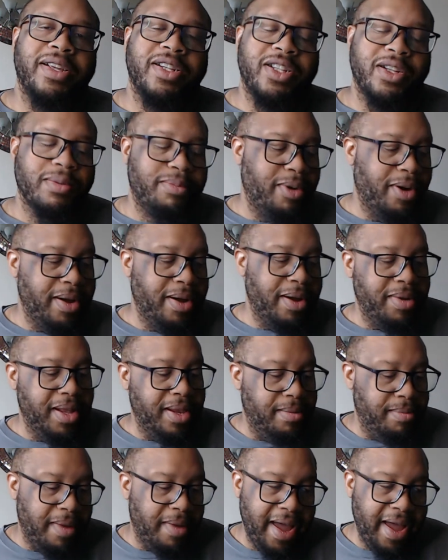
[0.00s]
It's your boy
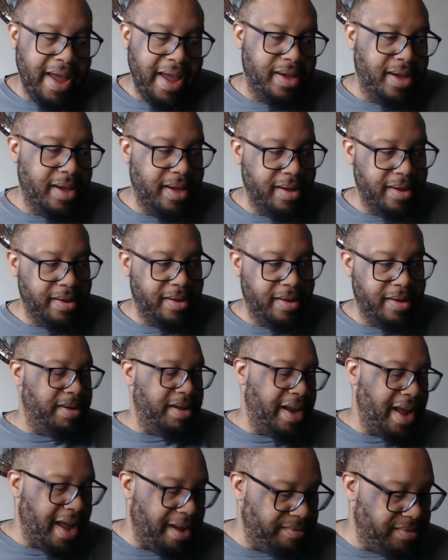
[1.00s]
Billy Mack.
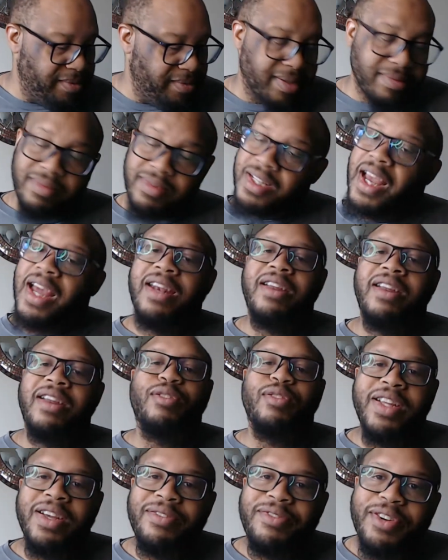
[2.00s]
Been having some technical
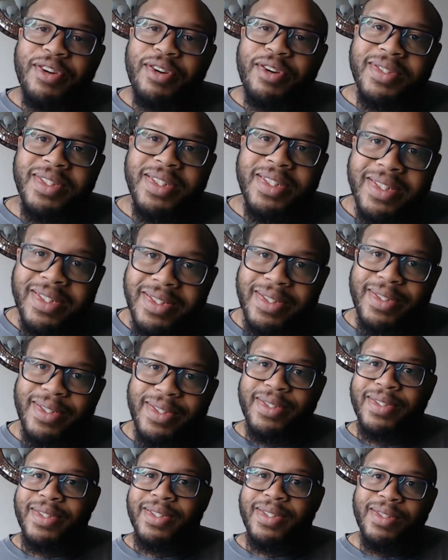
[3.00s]
difficulties,
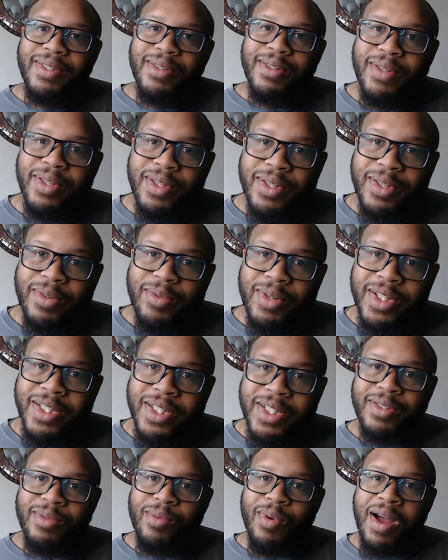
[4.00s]
which
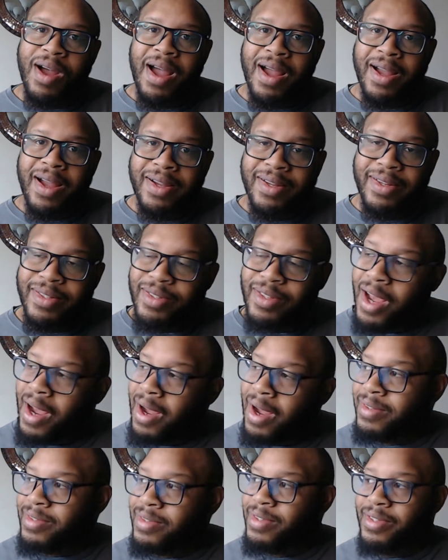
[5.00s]
is why
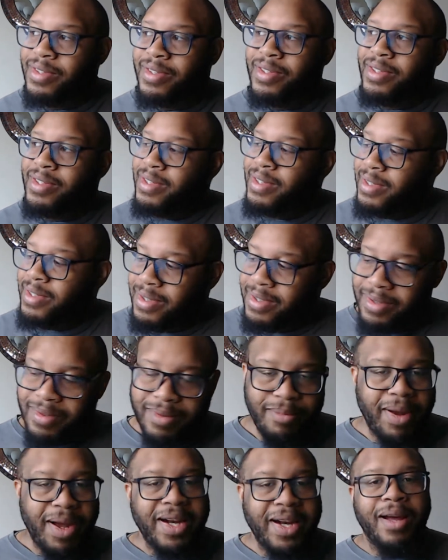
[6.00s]
y'all
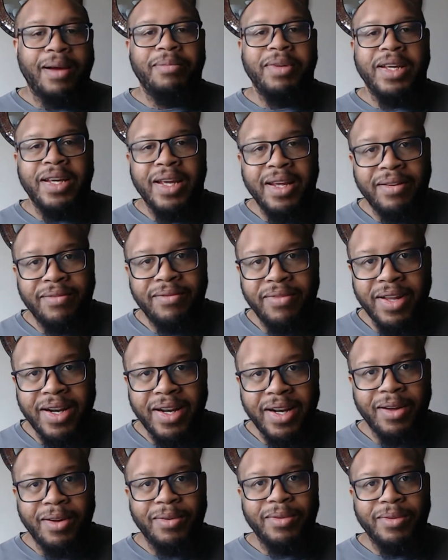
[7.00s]
might not be getting
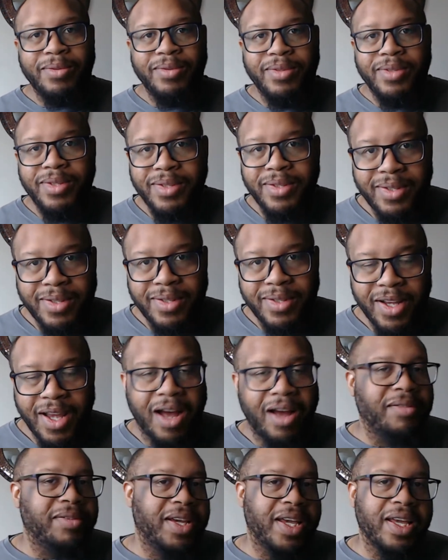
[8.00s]
videos.
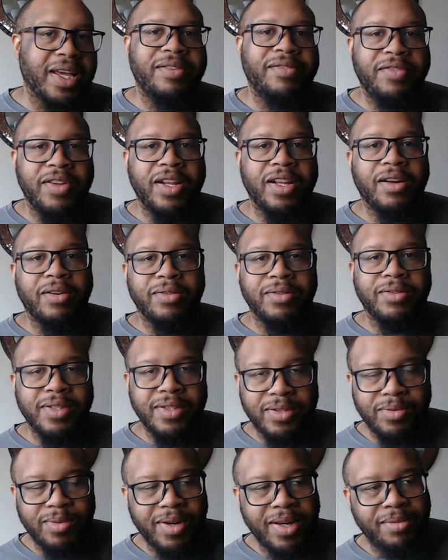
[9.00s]
Y'all be getting videos
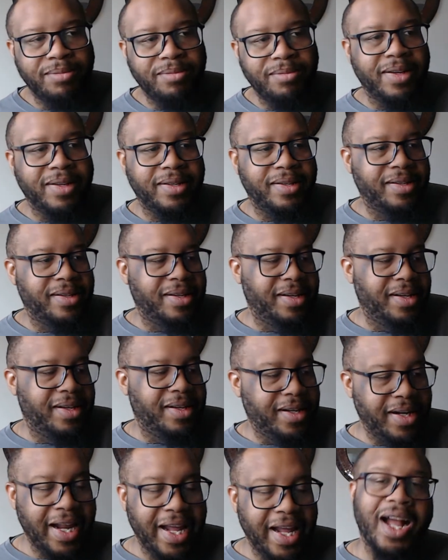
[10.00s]
this week, but
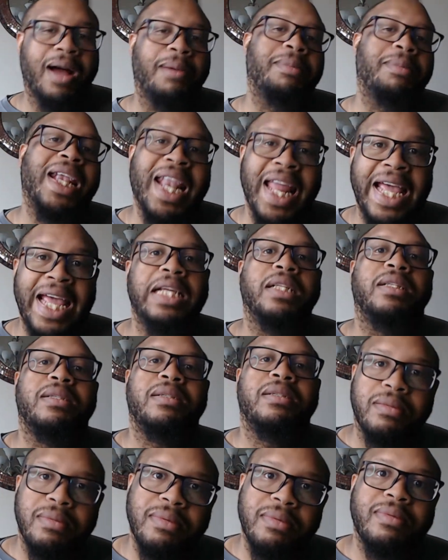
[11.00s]
they coming
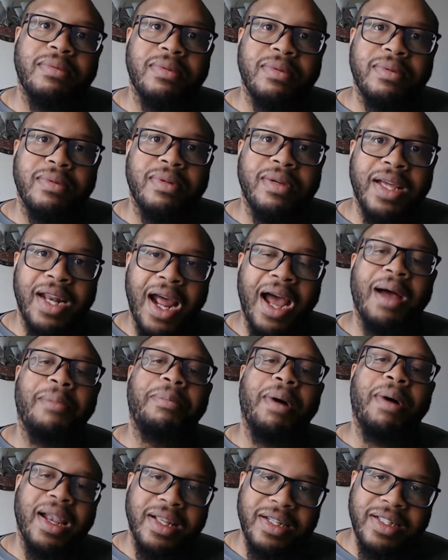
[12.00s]
late, and I
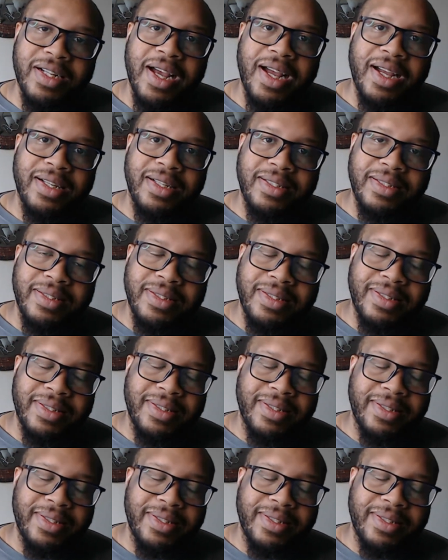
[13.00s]
apologize.